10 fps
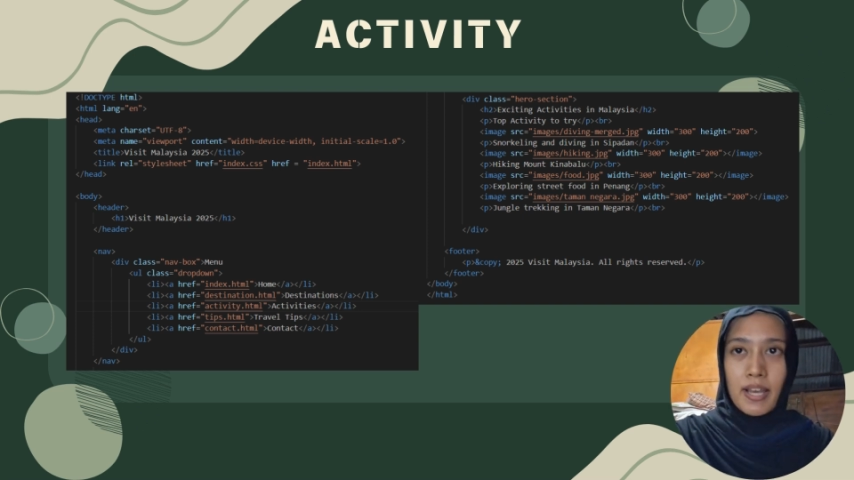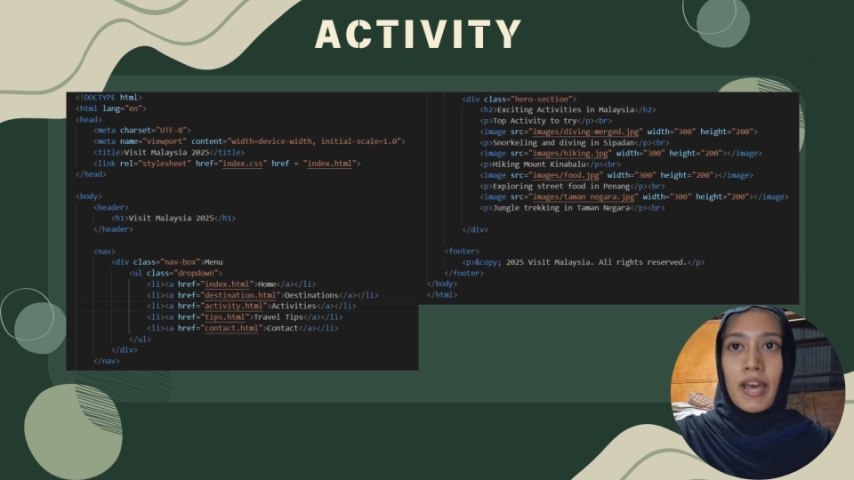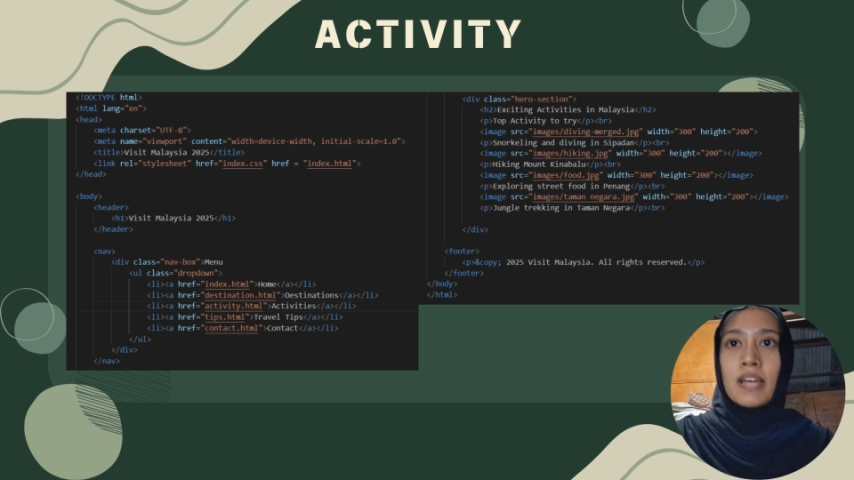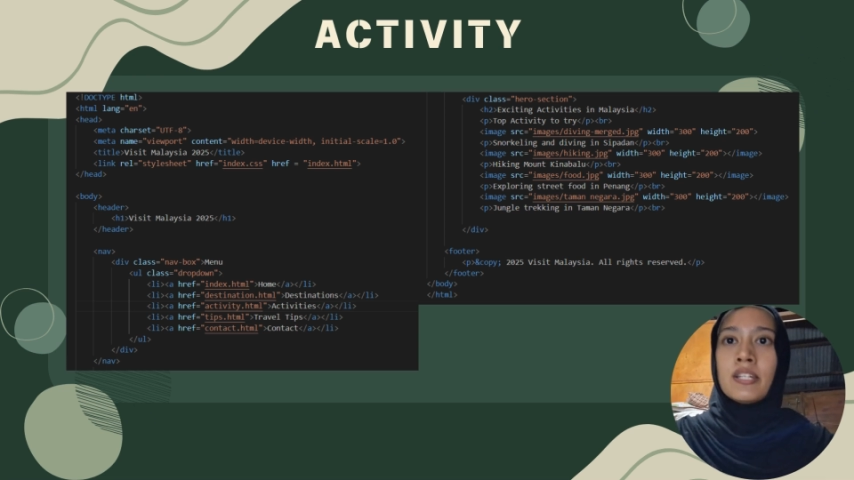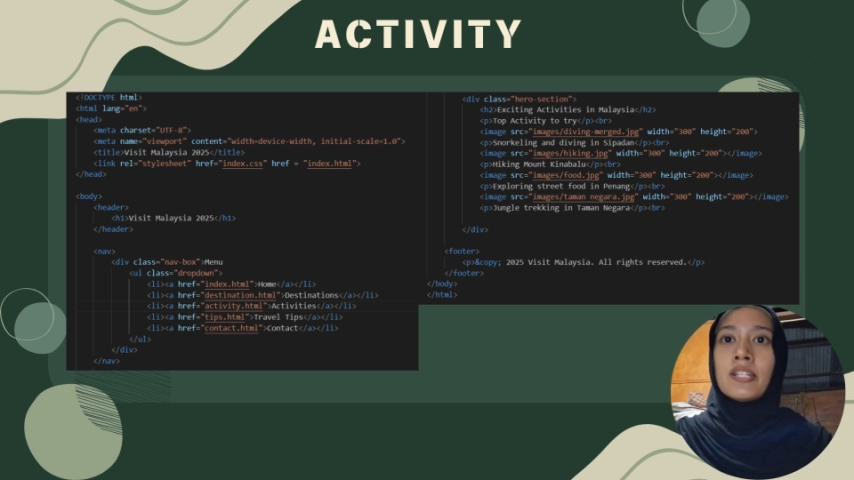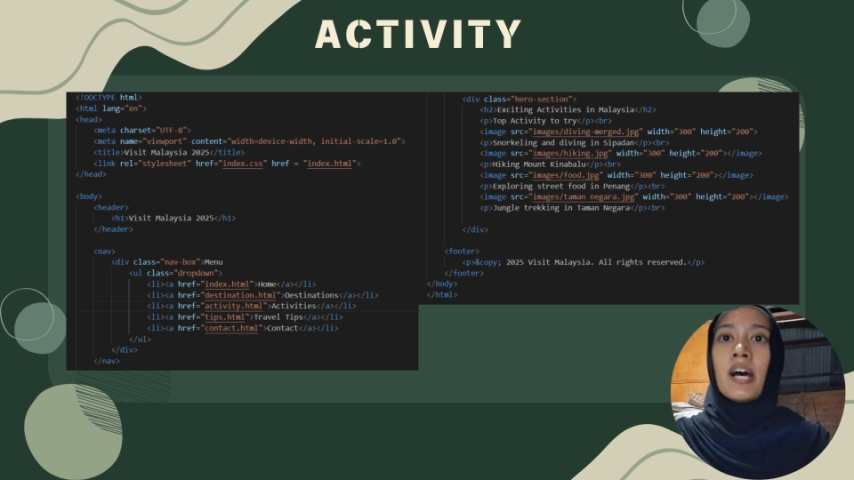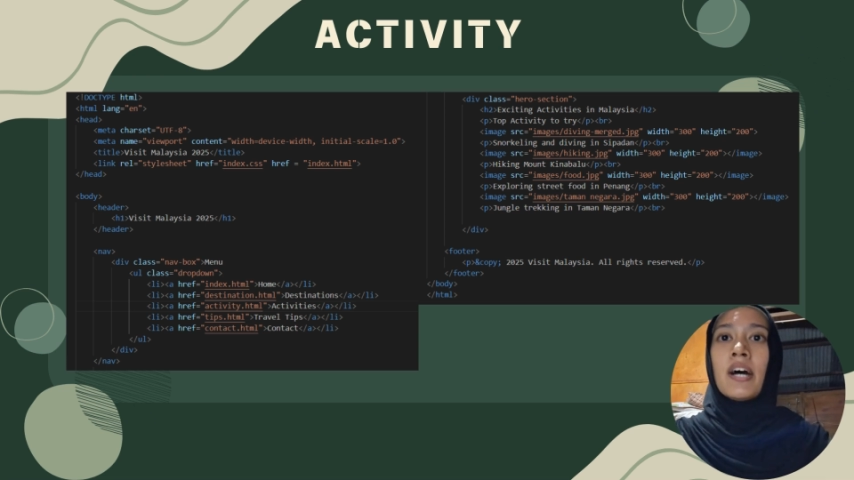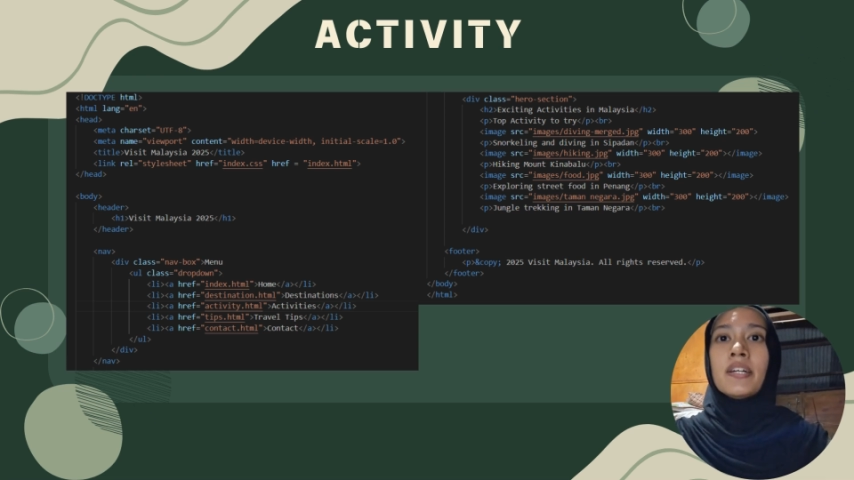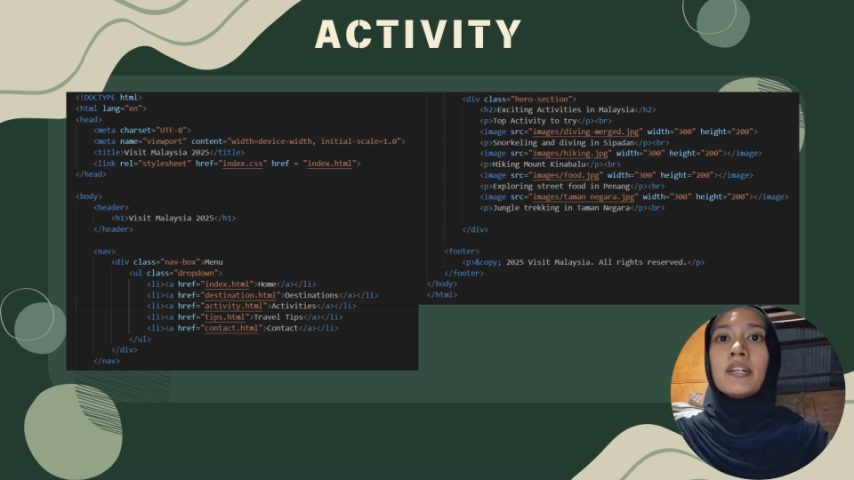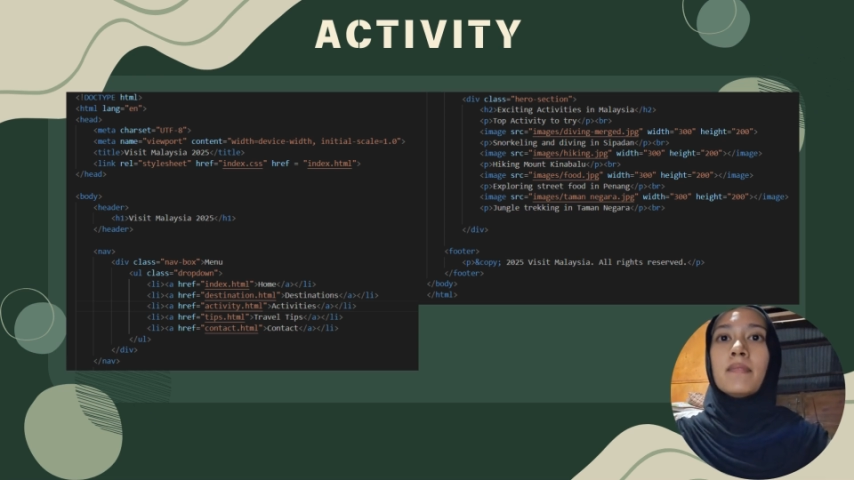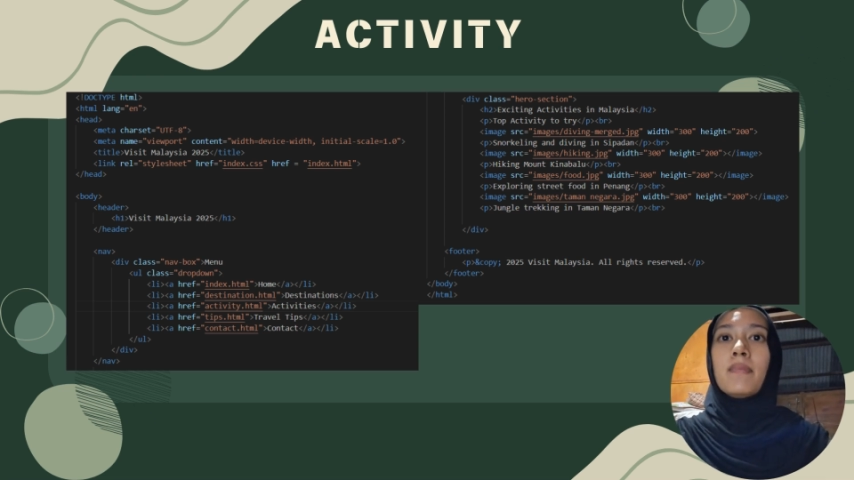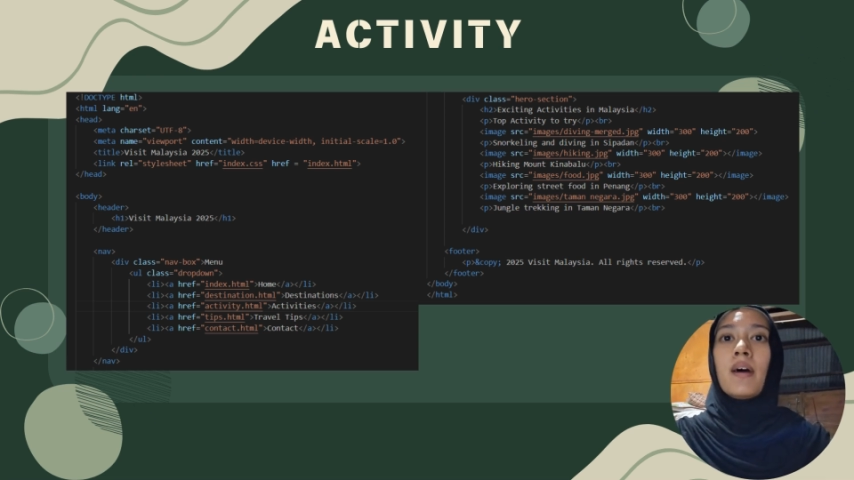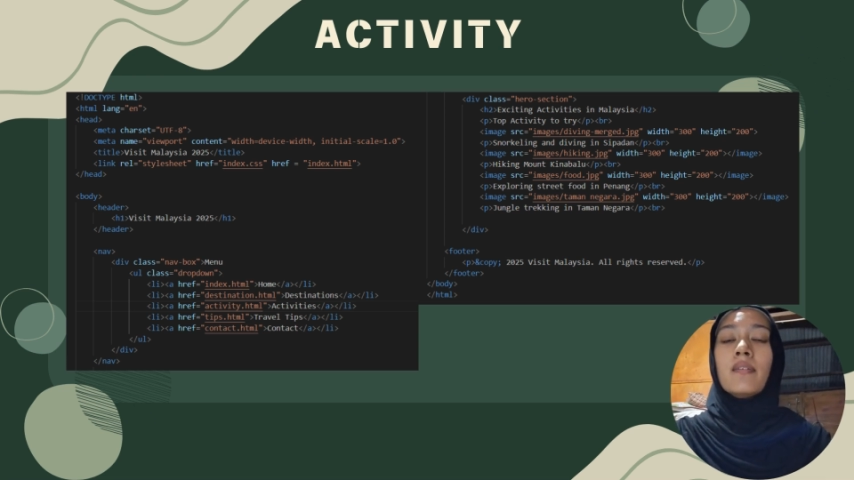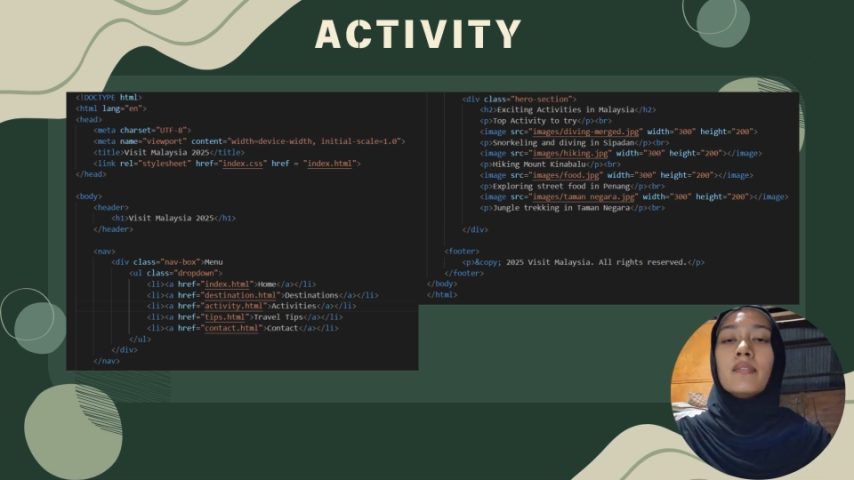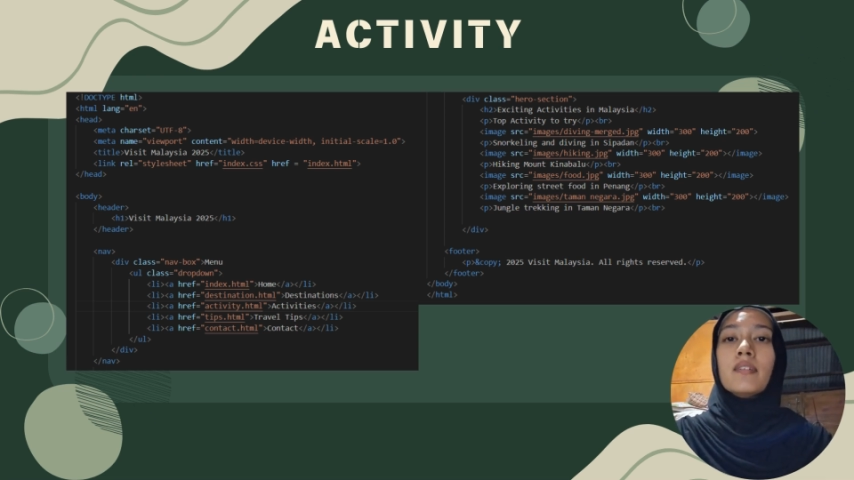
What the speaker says: and the other about